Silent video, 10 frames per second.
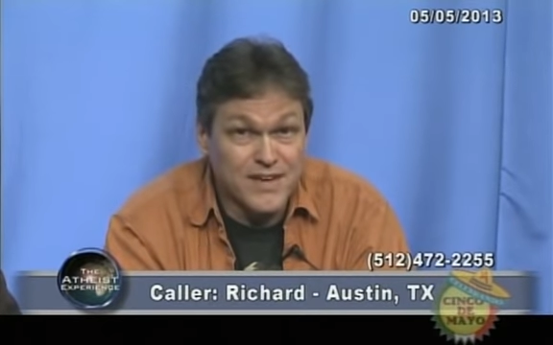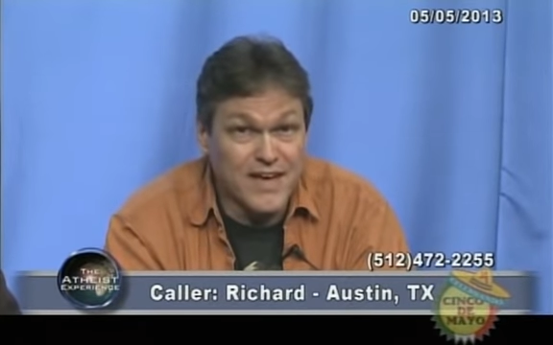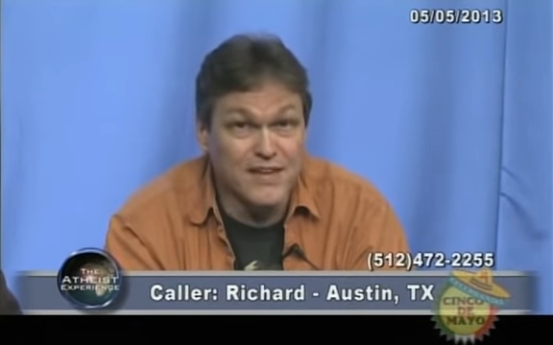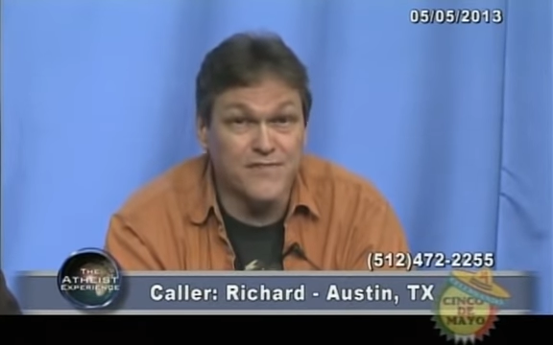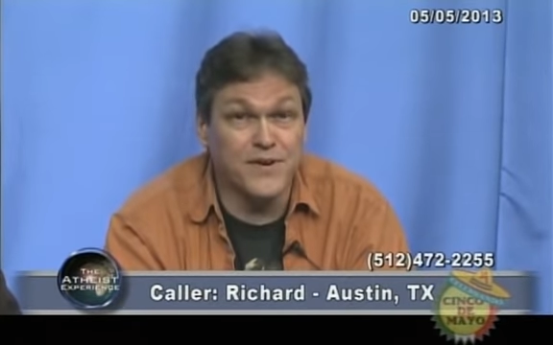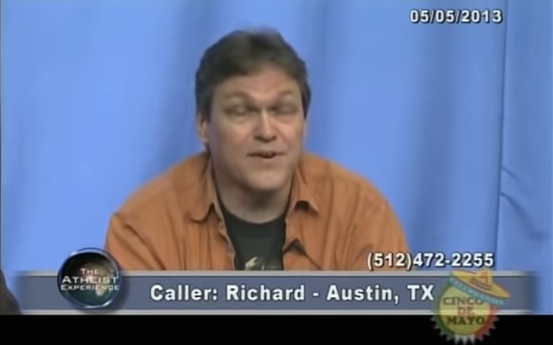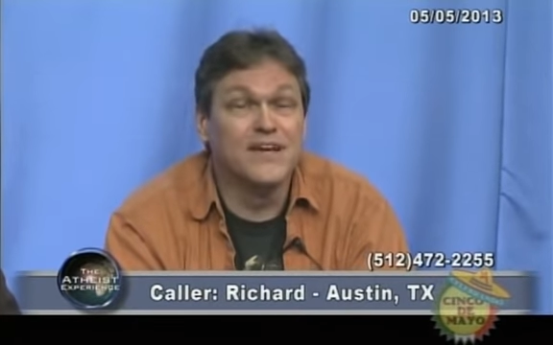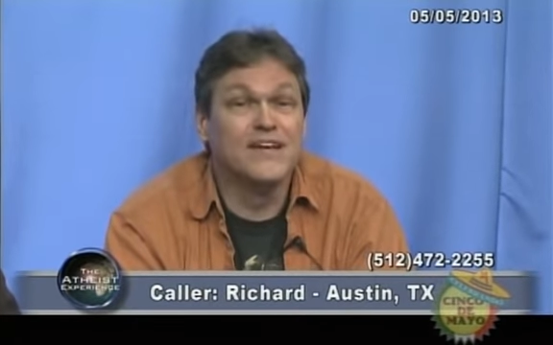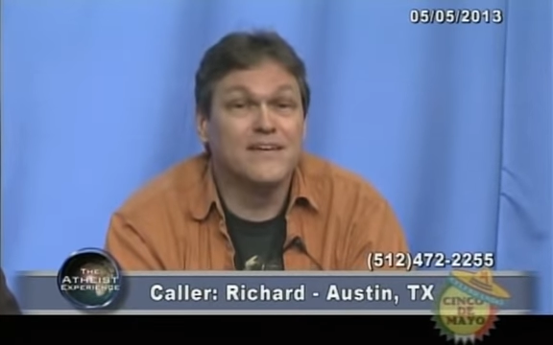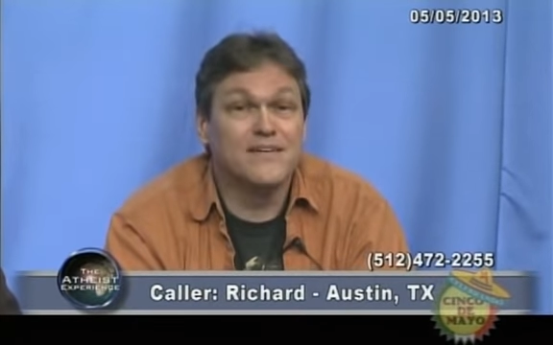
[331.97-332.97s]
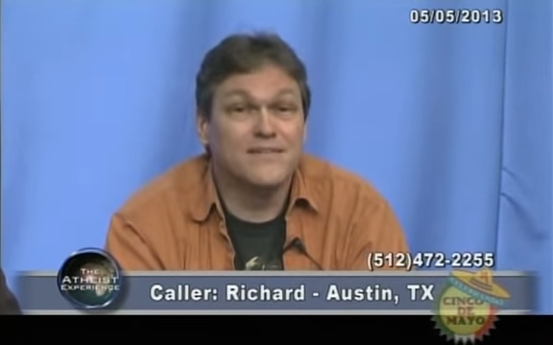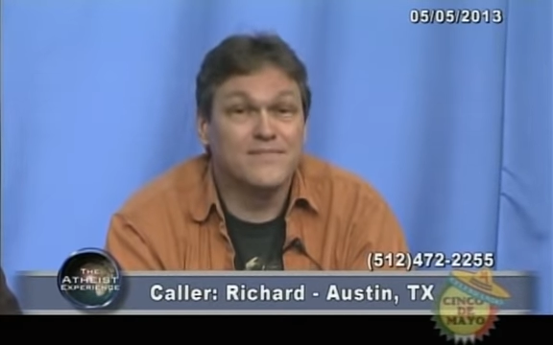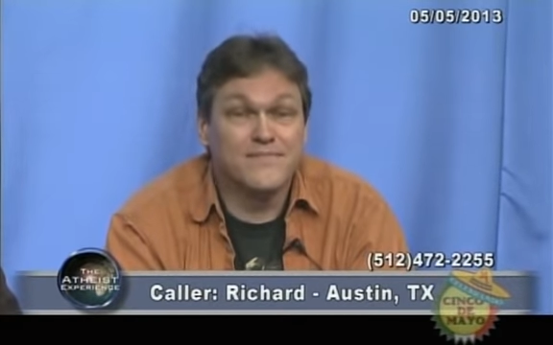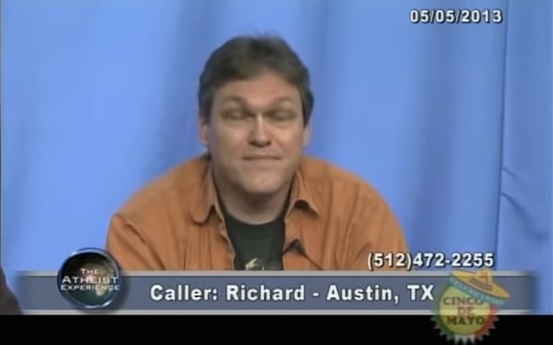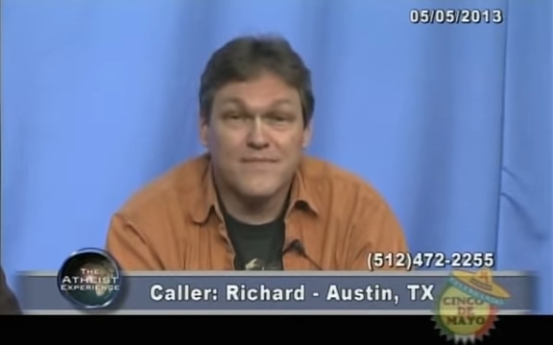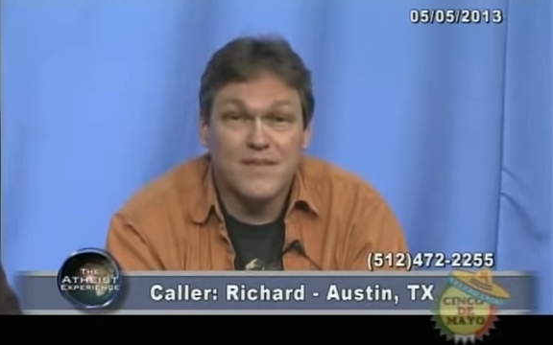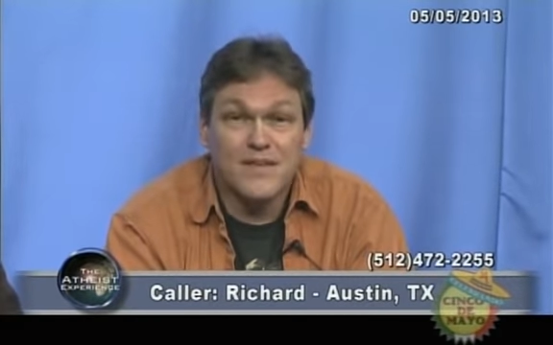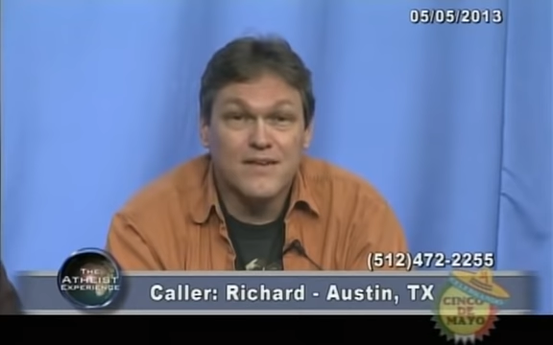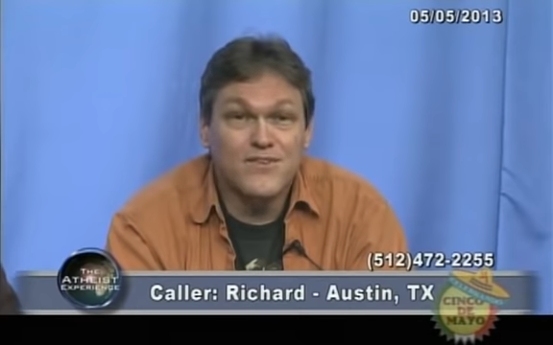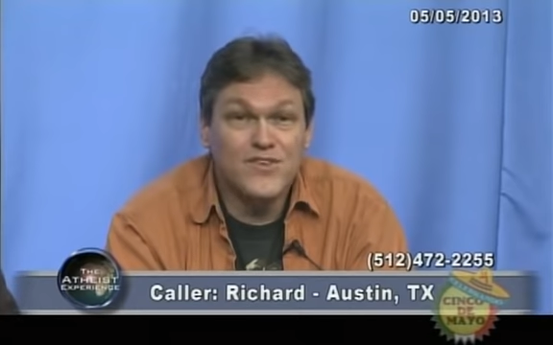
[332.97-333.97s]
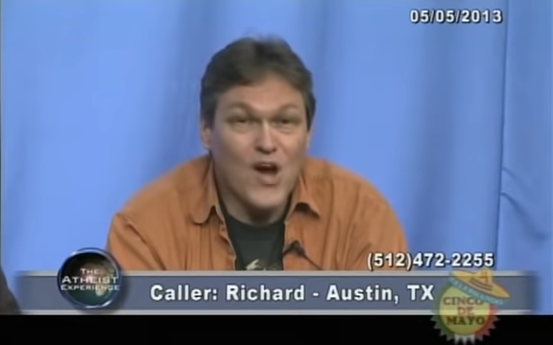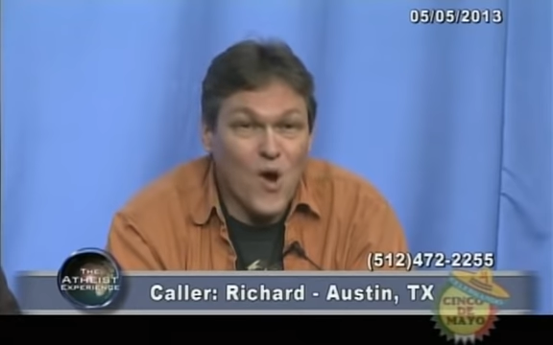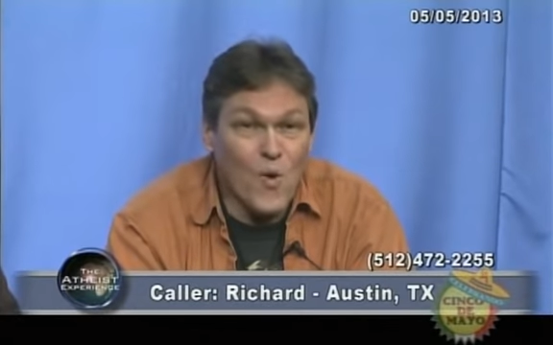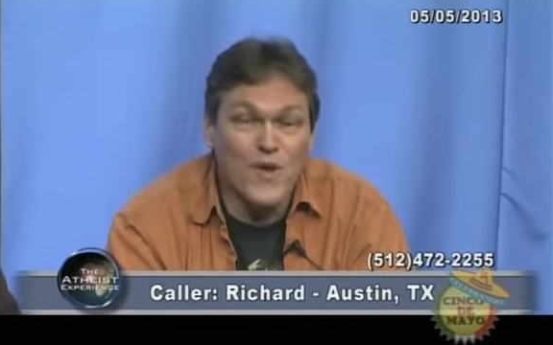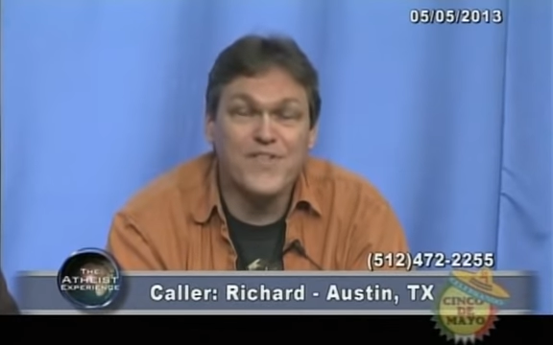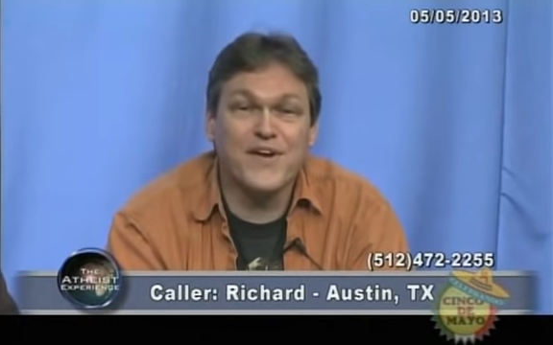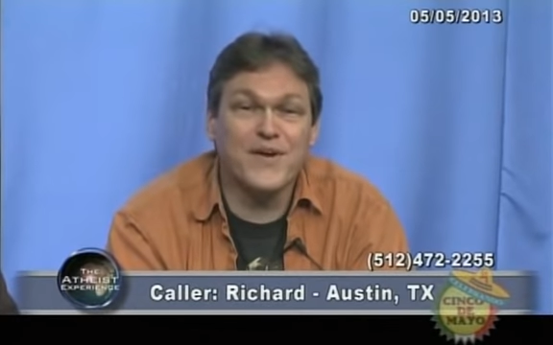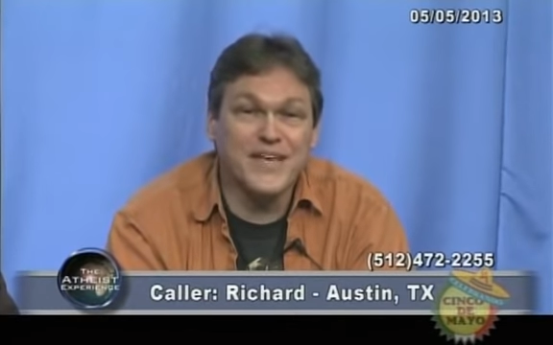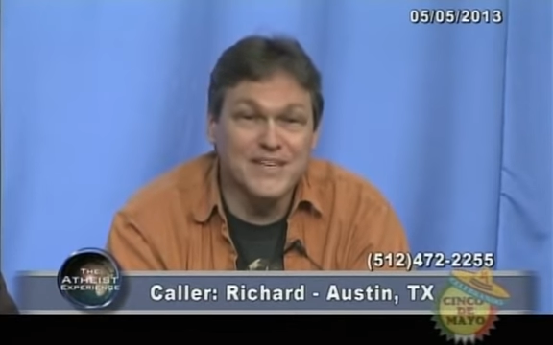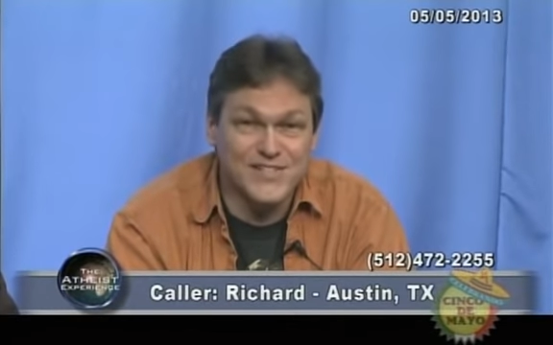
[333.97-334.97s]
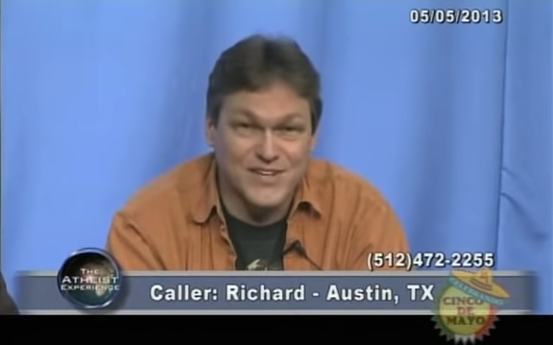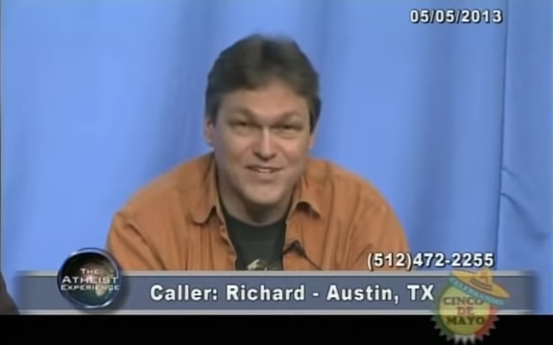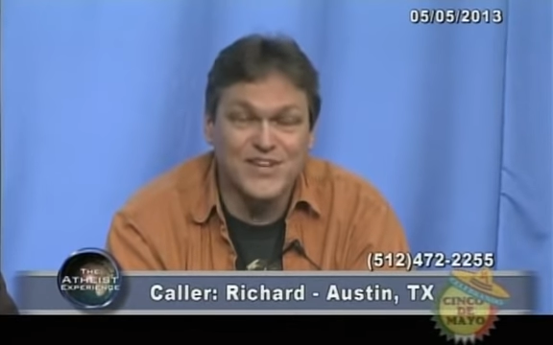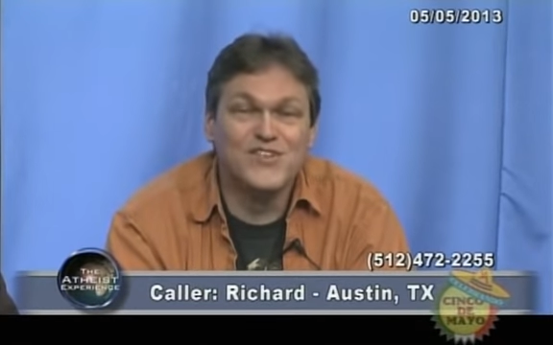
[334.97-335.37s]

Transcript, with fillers: Yeah, there's different evidence to different situations.